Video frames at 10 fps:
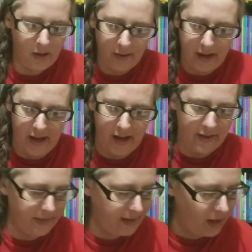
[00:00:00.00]
Okay,
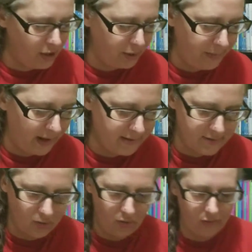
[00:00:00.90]
the colored
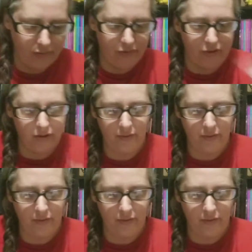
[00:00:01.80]
pencils.